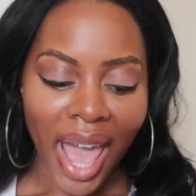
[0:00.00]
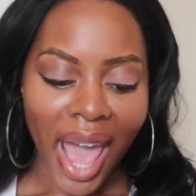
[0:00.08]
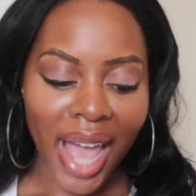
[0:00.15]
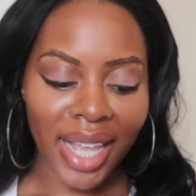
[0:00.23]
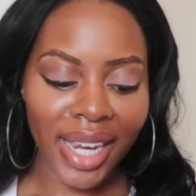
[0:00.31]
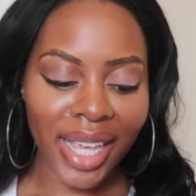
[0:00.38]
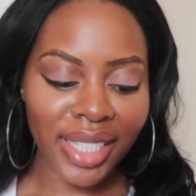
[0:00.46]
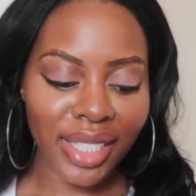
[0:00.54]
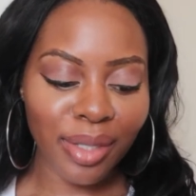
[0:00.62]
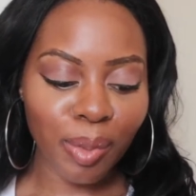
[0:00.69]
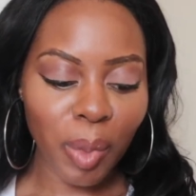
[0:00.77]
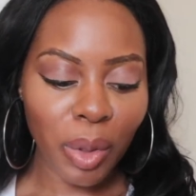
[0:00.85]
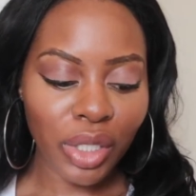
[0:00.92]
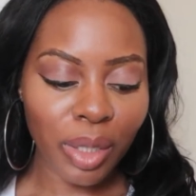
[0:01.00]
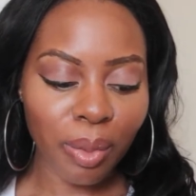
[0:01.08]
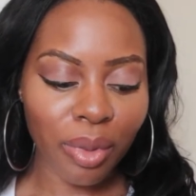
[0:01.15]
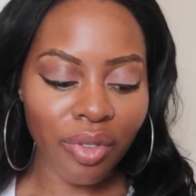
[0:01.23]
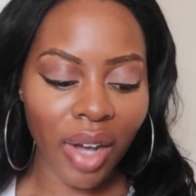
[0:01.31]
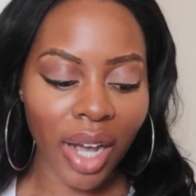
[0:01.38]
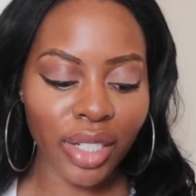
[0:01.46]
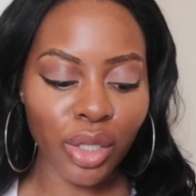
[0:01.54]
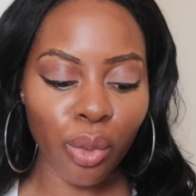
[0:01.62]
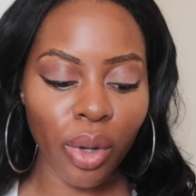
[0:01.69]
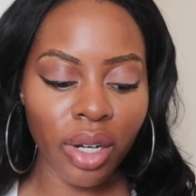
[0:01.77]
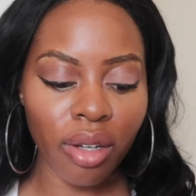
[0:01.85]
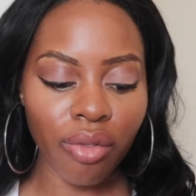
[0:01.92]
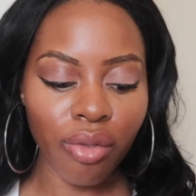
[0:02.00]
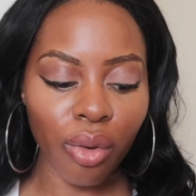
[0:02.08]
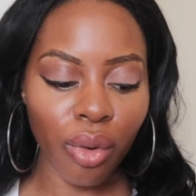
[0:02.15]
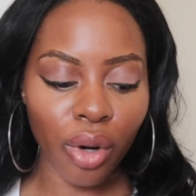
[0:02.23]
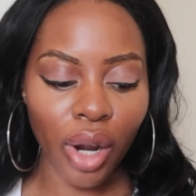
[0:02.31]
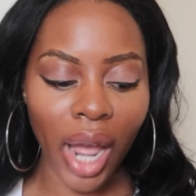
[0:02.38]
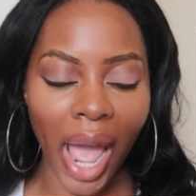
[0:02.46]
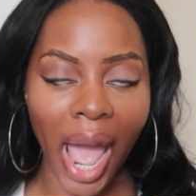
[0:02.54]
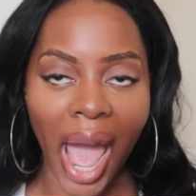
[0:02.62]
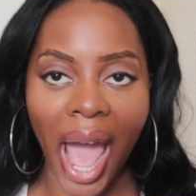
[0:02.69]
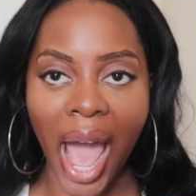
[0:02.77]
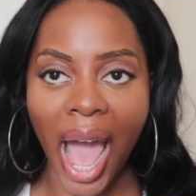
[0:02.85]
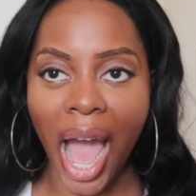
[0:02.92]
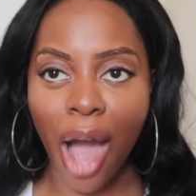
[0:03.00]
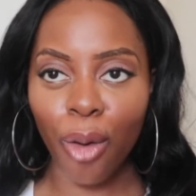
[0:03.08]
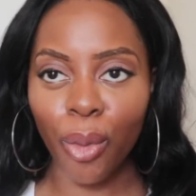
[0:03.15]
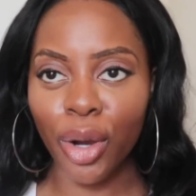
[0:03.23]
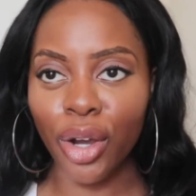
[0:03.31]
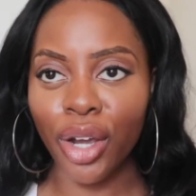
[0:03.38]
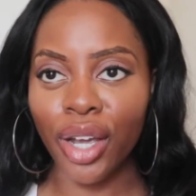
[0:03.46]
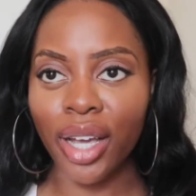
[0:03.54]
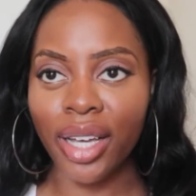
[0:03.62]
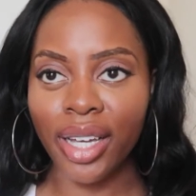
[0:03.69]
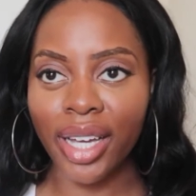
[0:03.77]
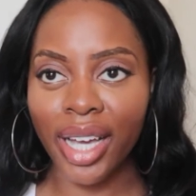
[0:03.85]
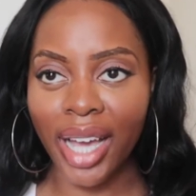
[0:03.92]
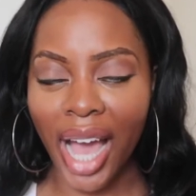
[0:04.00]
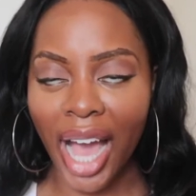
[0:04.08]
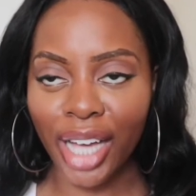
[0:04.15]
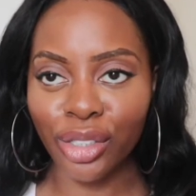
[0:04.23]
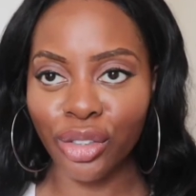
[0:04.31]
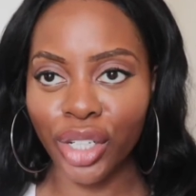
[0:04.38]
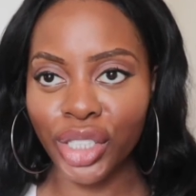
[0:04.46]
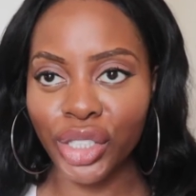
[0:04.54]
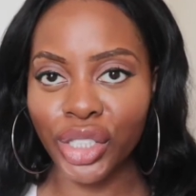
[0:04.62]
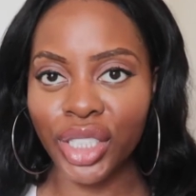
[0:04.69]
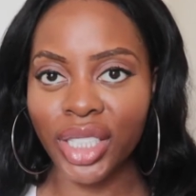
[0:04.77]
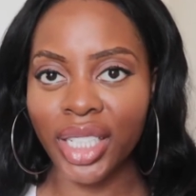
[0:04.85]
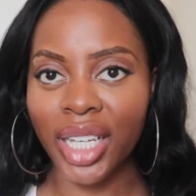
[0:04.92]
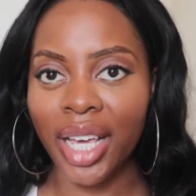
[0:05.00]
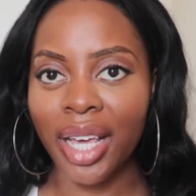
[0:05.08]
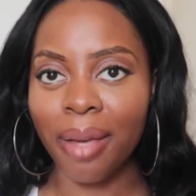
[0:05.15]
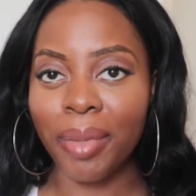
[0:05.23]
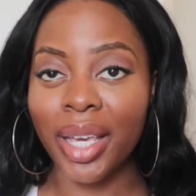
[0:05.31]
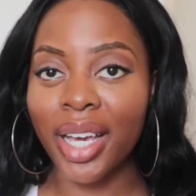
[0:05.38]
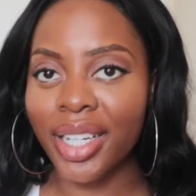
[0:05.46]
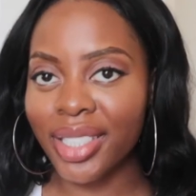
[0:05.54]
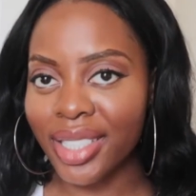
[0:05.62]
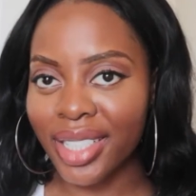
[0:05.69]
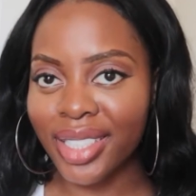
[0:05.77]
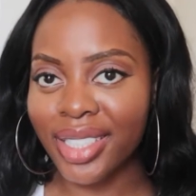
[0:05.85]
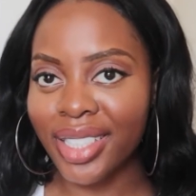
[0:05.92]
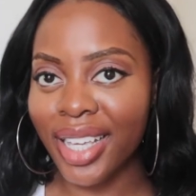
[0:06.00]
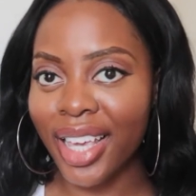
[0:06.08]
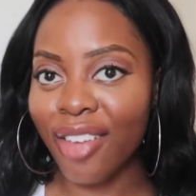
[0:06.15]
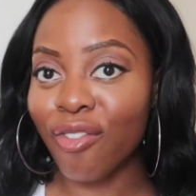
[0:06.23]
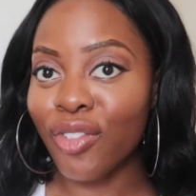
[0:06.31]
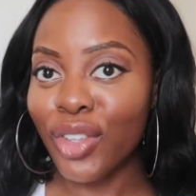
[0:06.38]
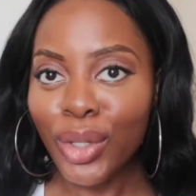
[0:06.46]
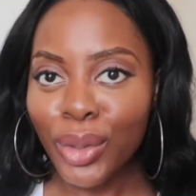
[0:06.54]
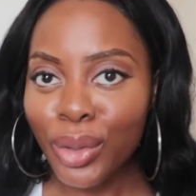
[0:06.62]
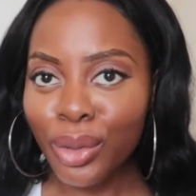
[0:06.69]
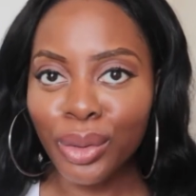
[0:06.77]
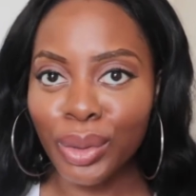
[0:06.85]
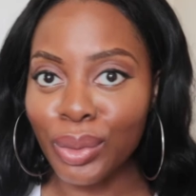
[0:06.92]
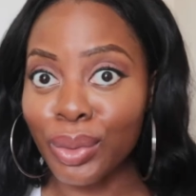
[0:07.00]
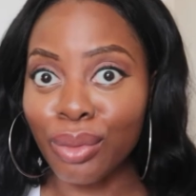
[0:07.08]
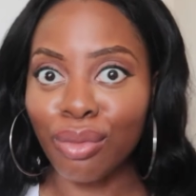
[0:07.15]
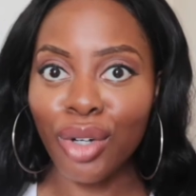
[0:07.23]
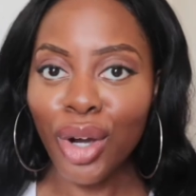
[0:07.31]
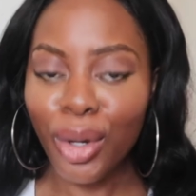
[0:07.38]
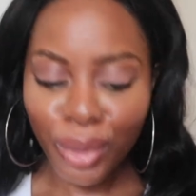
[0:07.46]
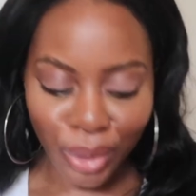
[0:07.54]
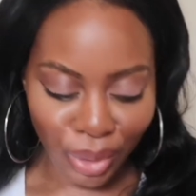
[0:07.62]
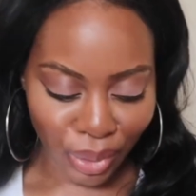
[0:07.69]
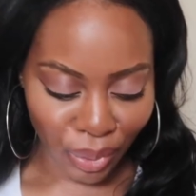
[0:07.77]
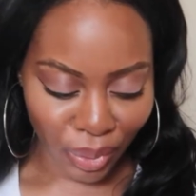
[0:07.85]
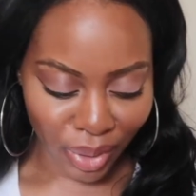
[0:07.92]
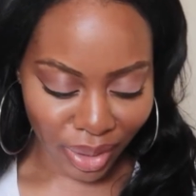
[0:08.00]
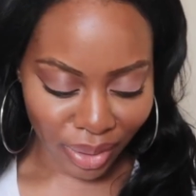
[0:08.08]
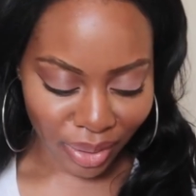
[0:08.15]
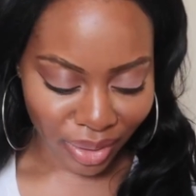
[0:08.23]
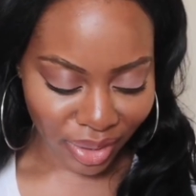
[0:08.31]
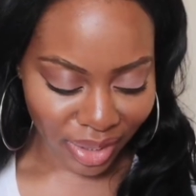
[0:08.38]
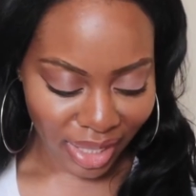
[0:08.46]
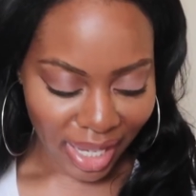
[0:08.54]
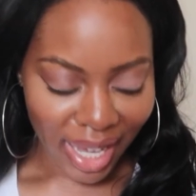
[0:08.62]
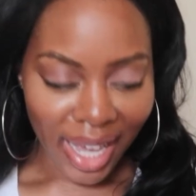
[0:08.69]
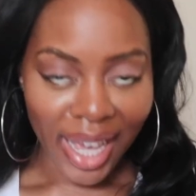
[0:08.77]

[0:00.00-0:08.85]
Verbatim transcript: And it's supposed to provide 24-hour hydration because it's infused with rose oils.